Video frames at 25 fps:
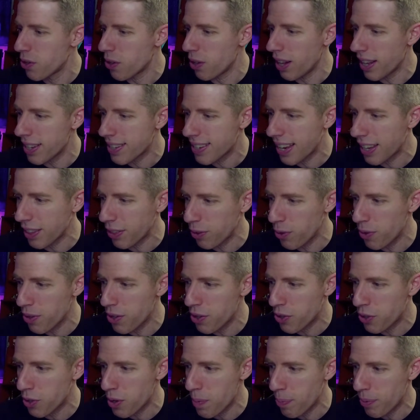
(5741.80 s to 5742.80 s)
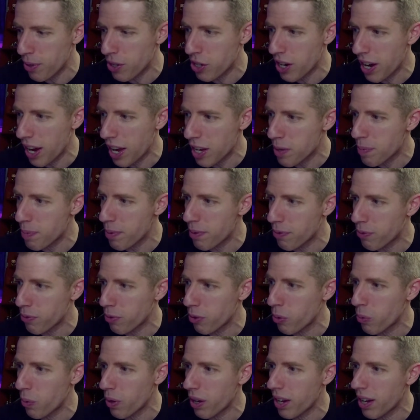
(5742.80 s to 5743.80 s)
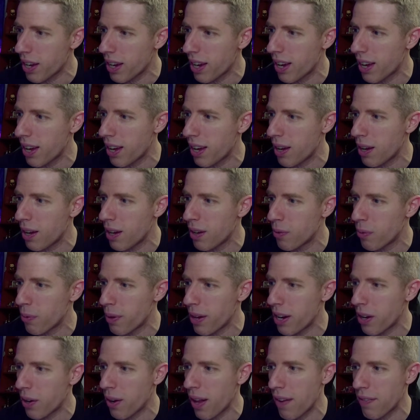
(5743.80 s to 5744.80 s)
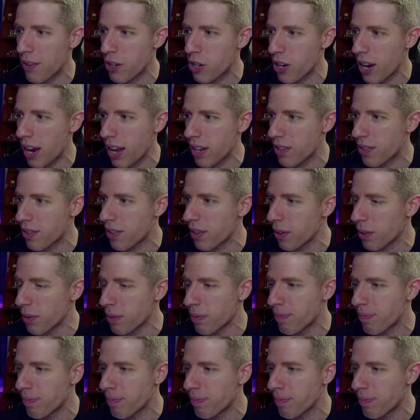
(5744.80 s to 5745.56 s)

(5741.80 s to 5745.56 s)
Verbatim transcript: So let's get through these super chats before we uh, we don't have a chance.